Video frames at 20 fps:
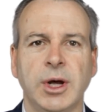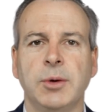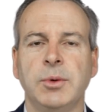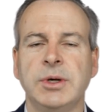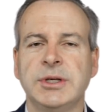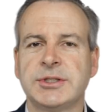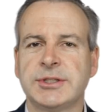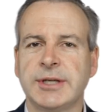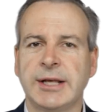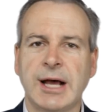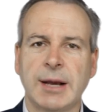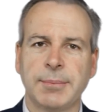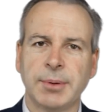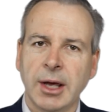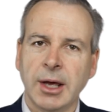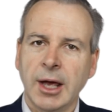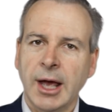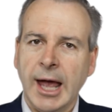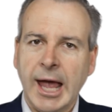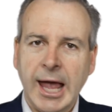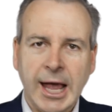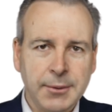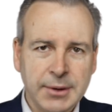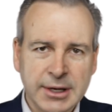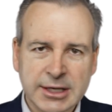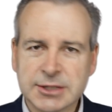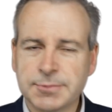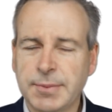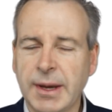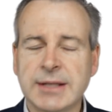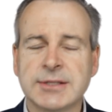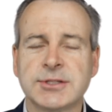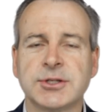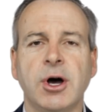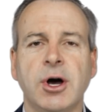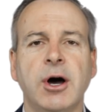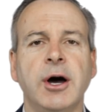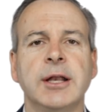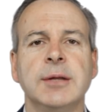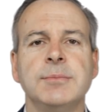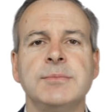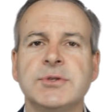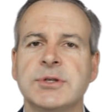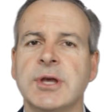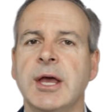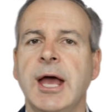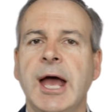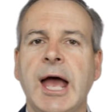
we set up our expense items